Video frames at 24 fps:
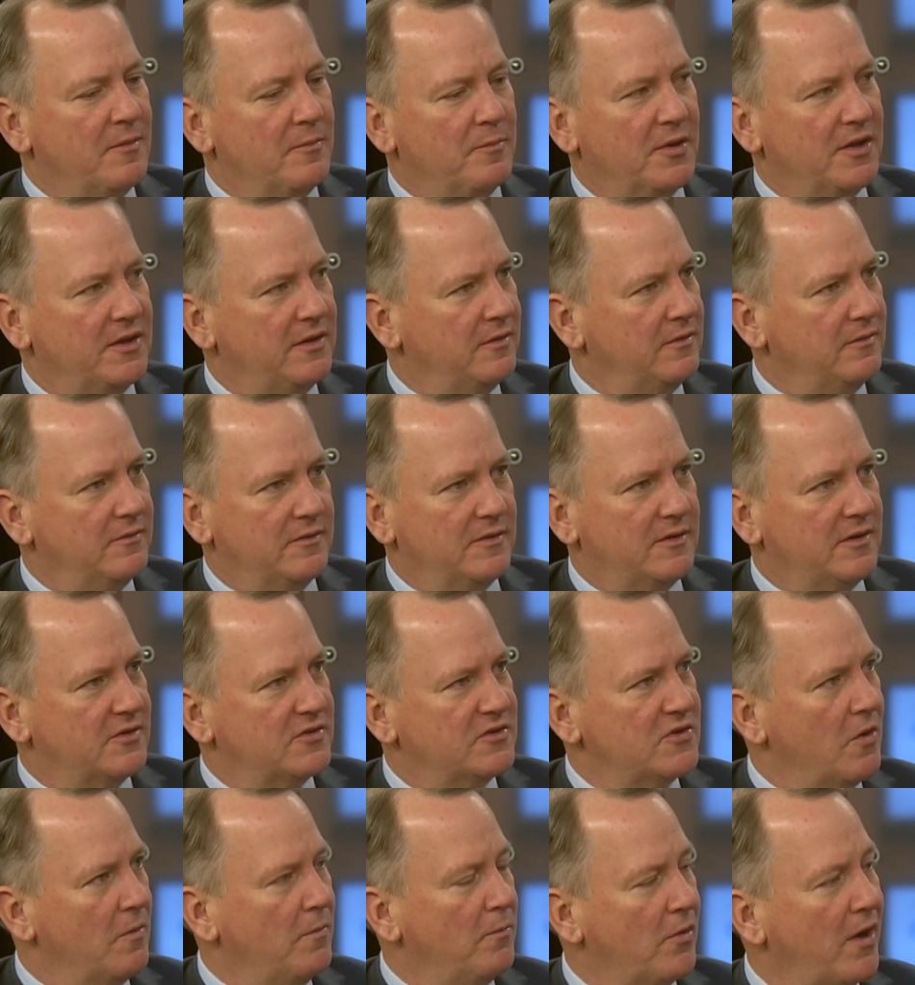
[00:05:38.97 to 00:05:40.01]
But
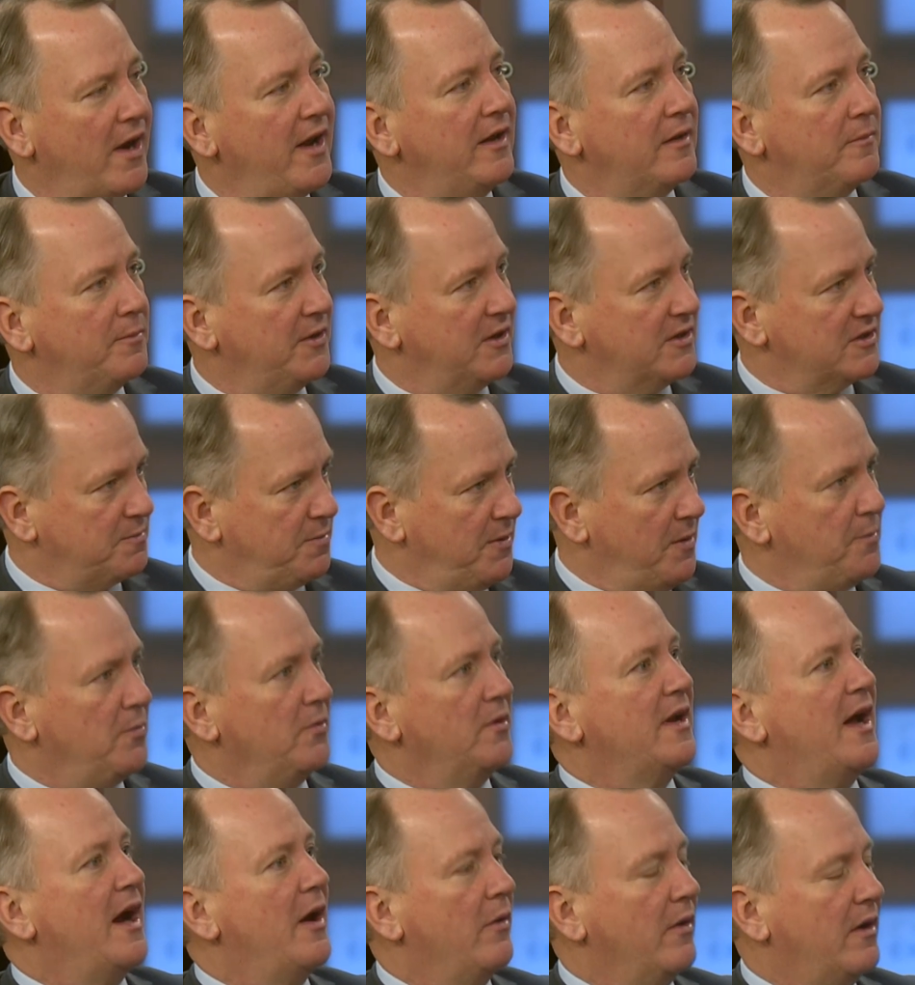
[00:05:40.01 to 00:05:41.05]
there's no break, because
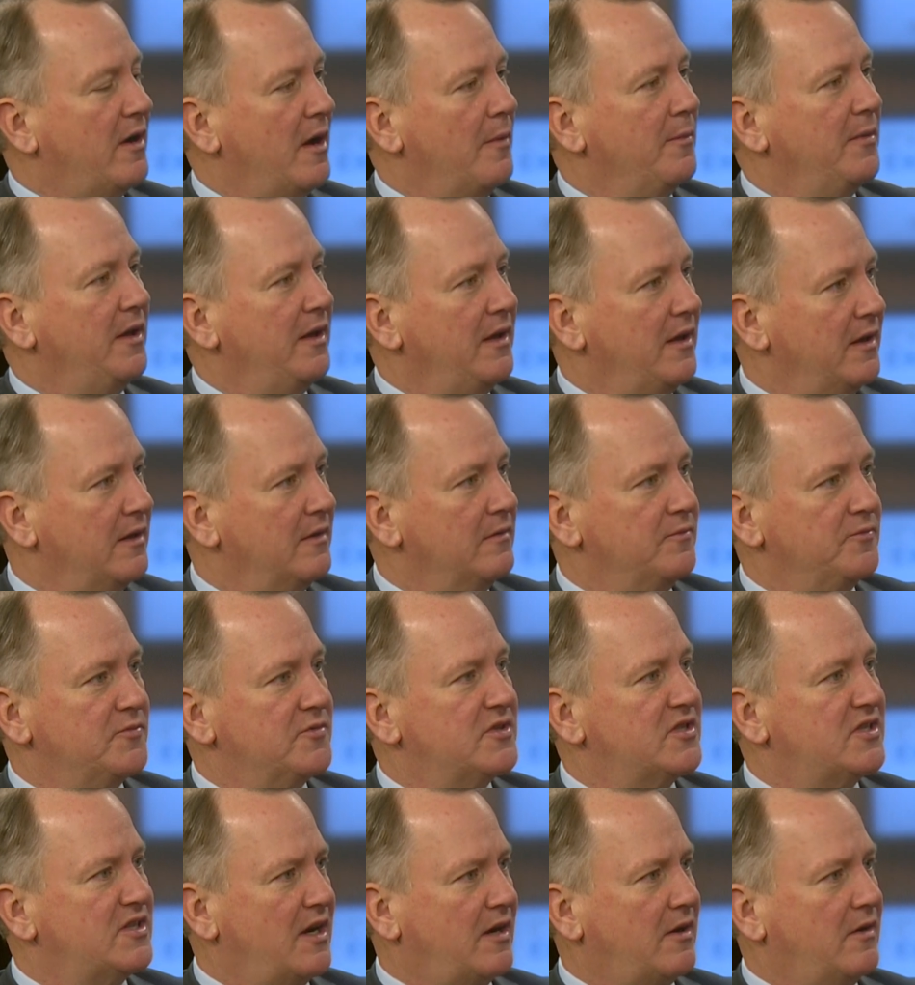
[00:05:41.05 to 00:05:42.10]
people now are coming in
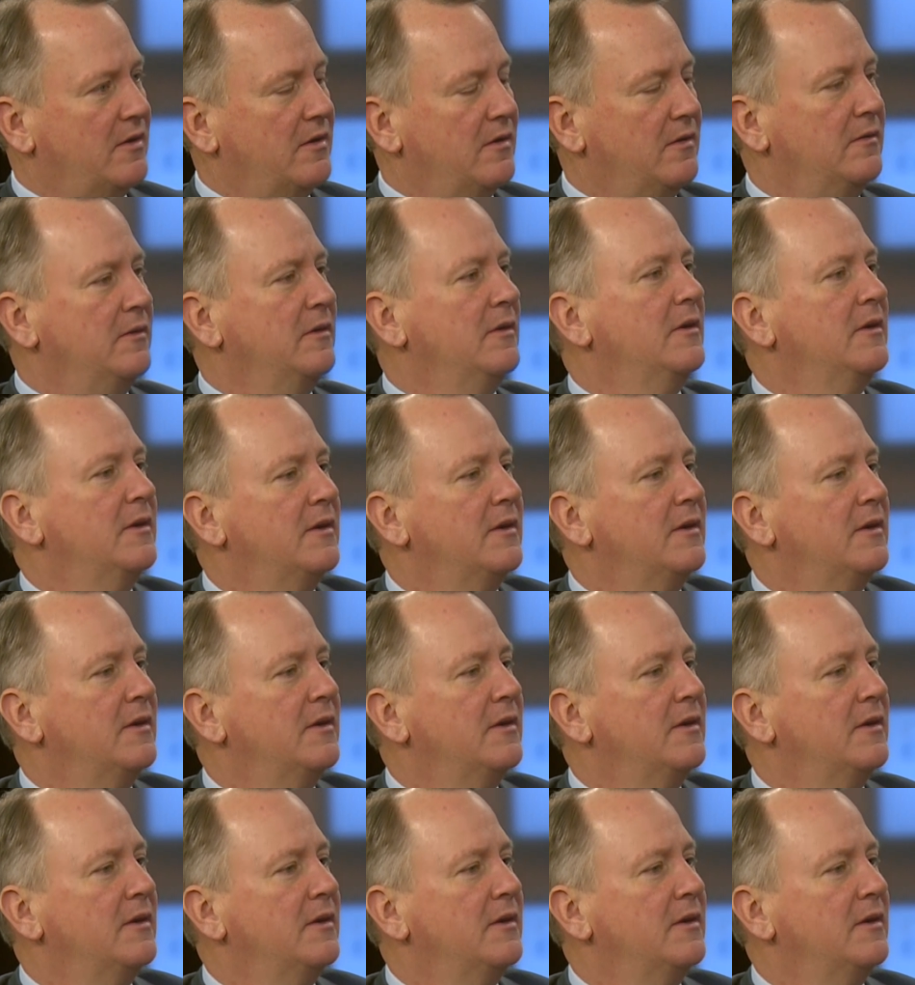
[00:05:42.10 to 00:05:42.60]
sicker.